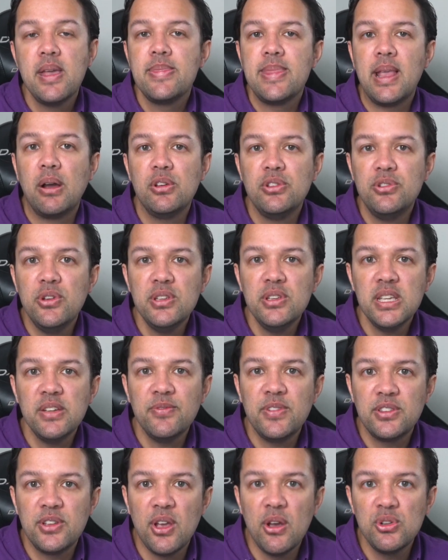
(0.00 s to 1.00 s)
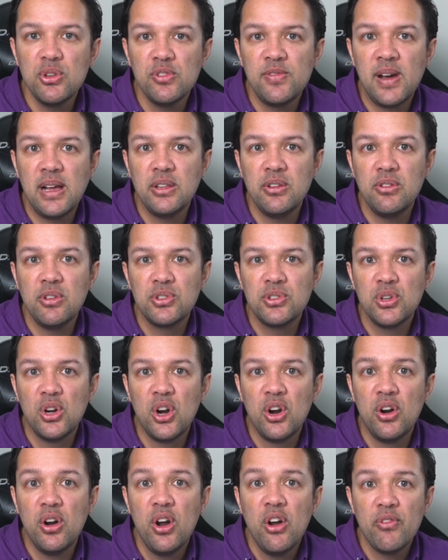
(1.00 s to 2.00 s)
Now, using the total value you
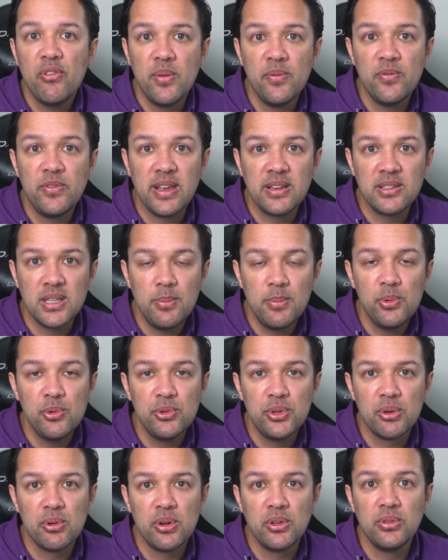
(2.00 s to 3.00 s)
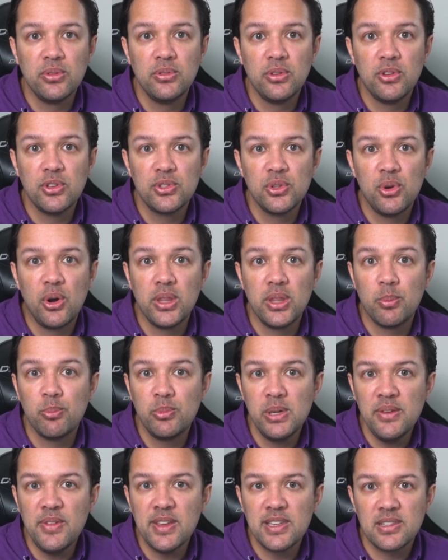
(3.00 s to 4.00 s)
saw from the example neuron you saw on the
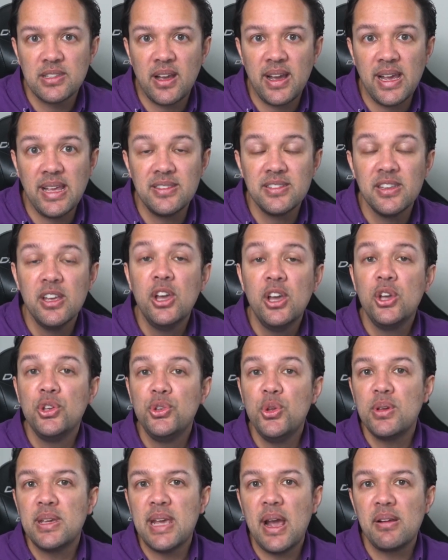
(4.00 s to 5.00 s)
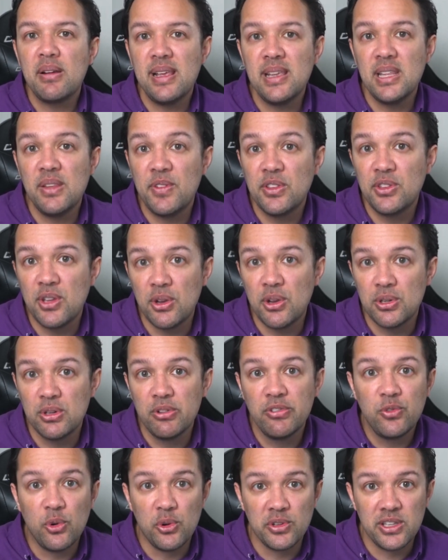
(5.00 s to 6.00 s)
previous slides, you calculated the total
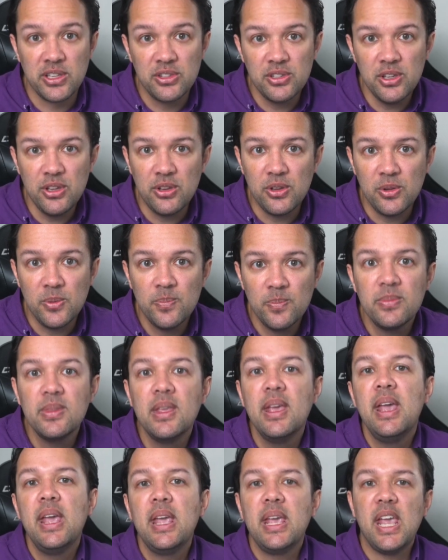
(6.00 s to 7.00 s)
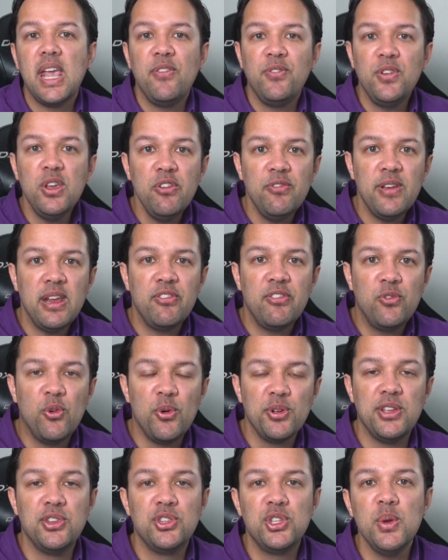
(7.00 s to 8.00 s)
of 42. If you fed
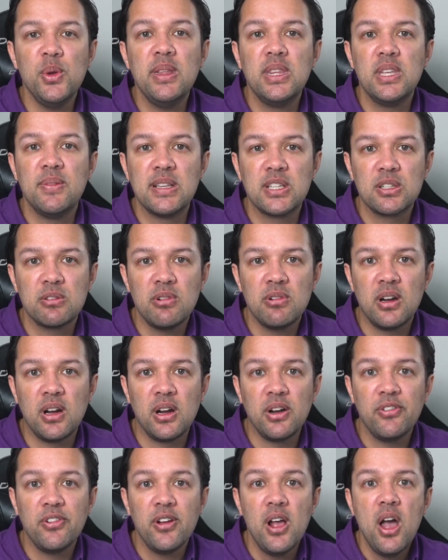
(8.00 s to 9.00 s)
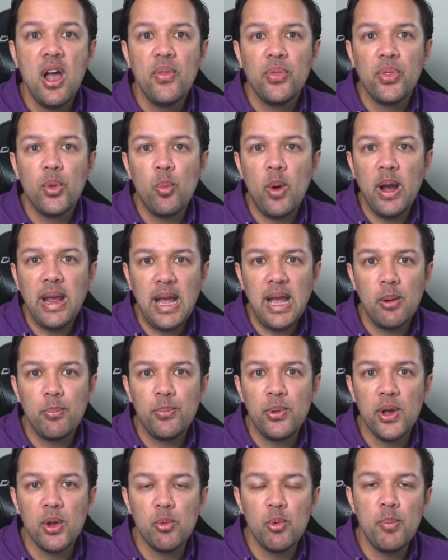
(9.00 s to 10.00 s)
42 into this graph, the y
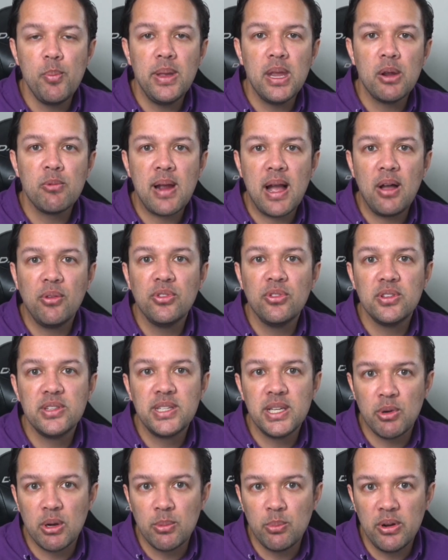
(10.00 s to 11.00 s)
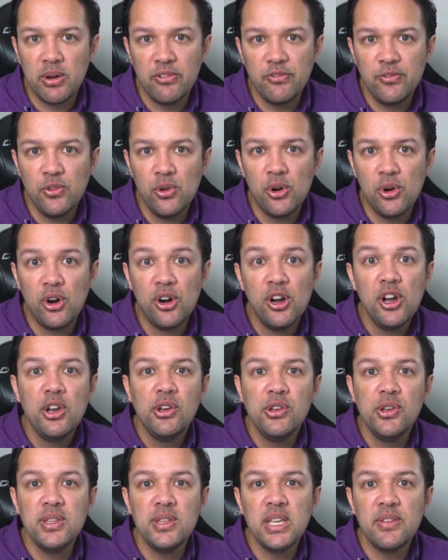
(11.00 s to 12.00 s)
output would be around 0.4
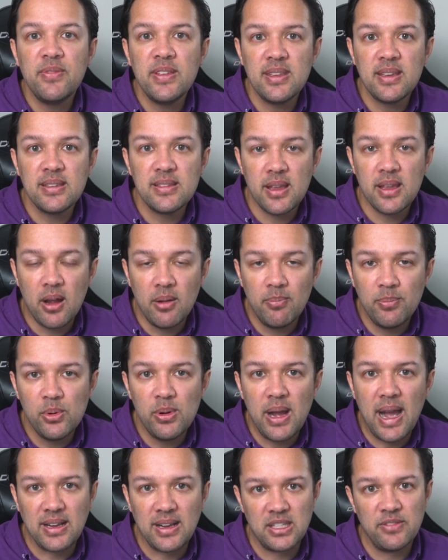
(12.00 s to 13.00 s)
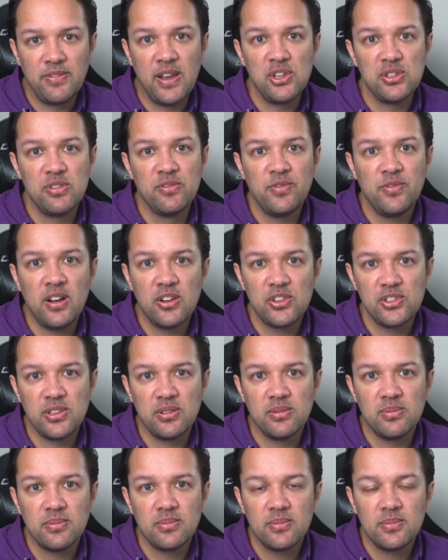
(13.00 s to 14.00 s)
using this example activation
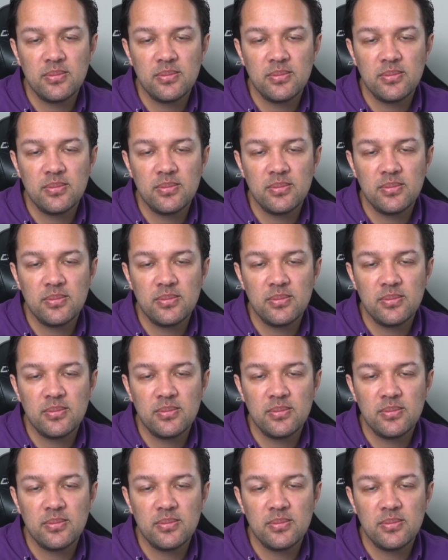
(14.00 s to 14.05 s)
function.